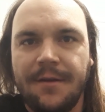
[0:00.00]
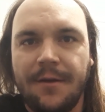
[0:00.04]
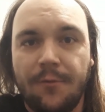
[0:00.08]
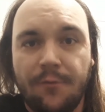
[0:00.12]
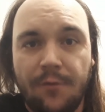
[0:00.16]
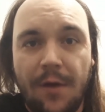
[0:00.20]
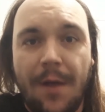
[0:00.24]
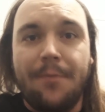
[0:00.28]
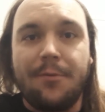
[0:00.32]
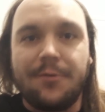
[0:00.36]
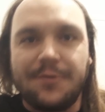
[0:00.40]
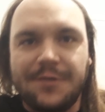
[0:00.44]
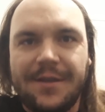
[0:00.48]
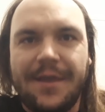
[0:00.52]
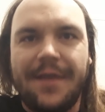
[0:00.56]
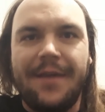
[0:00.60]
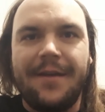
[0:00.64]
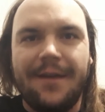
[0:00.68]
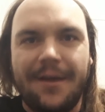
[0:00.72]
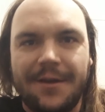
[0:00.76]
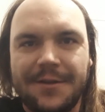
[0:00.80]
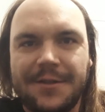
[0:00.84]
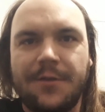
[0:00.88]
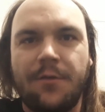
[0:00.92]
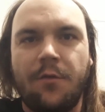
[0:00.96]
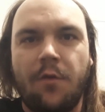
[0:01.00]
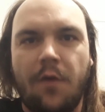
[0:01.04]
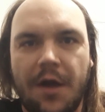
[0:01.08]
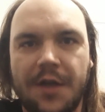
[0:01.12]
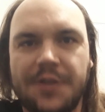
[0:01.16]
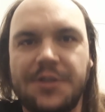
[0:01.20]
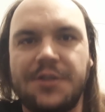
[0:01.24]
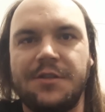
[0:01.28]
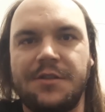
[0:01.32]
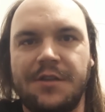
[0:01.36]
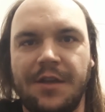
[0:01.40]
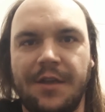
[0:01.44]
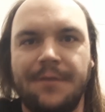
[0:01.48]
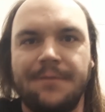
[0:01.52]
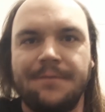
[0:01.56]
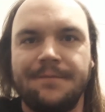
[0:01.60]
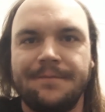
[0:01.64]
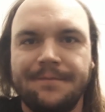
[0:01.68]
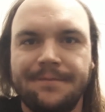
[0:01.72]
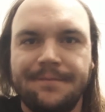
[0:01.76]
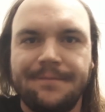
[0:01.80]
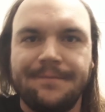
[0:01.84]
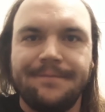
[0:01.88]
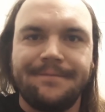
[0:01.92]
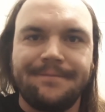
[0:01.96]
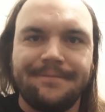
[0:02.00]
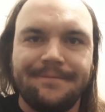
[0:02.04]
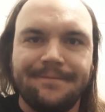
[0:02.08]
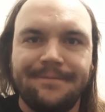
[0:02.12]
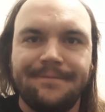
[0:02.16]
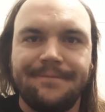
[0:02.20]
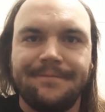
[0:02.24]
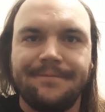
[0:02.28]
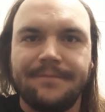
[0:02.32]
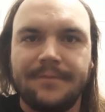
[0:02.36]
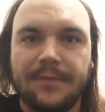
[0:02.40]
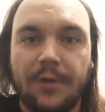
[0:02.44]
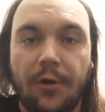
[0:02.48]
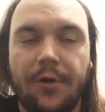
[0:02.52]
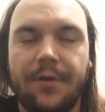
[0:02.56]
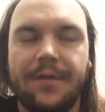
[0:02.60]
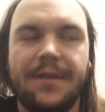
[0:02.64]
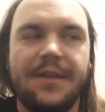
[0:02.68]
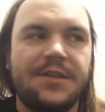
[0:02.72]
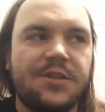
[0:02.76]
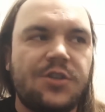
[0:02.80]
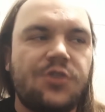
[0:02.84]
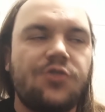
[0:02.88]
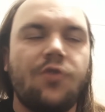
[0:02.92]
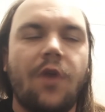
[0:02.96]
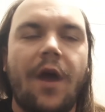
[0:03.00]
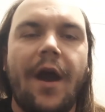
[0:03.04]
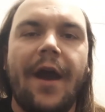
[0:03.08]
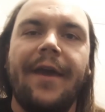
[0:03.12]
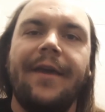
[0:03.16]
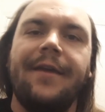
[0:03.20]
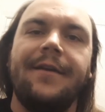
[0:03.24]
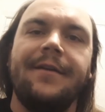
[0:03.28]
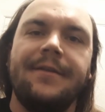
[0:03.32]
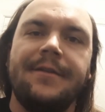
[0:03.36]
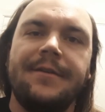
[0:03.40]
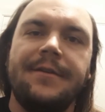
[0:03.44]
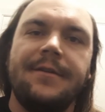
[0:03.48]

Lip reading: representing us in Washington, or at least trying.